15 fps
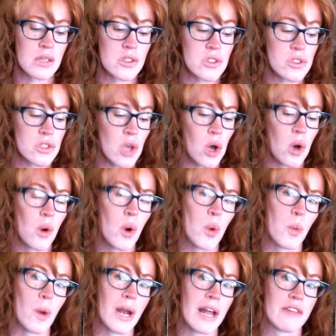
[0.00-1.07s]
So
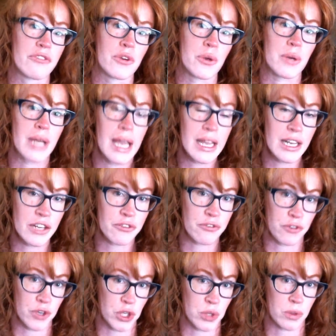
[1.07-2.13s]
what I've created
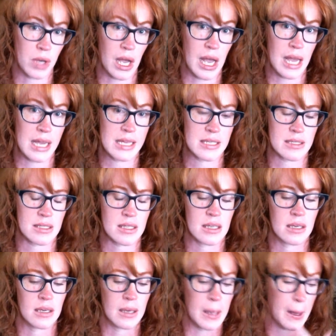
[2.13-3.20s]
for you guys,
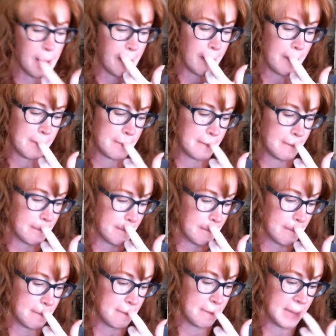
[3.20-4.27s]
um,
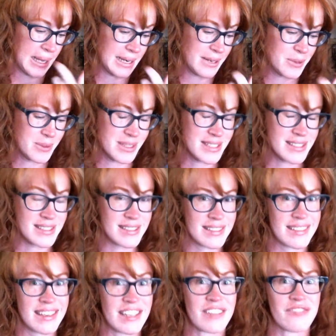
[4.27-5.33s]
and it was
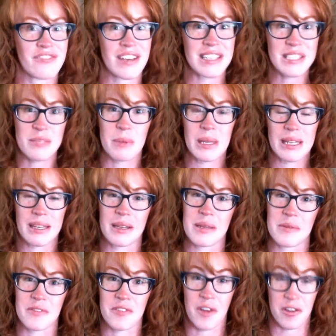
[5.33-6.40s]
an investment
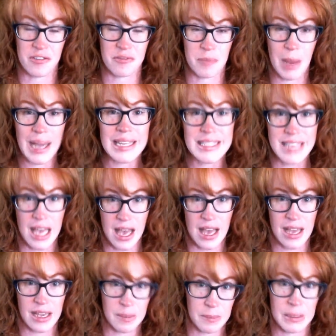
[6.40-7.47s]
of my
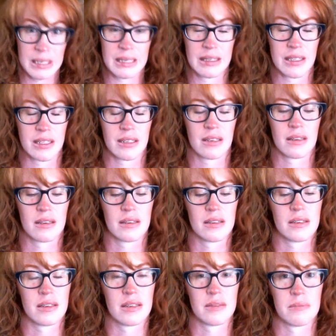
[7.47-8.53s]
time in
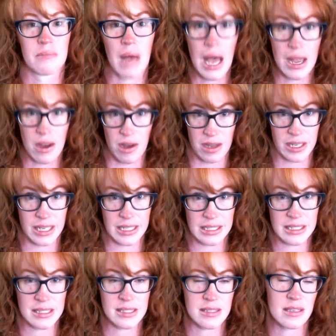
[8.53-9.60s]
my
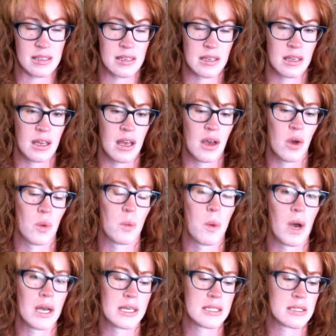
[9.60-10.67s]
audience,
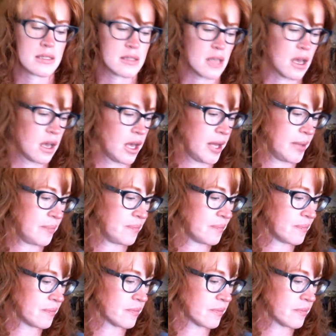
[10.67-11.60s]
was a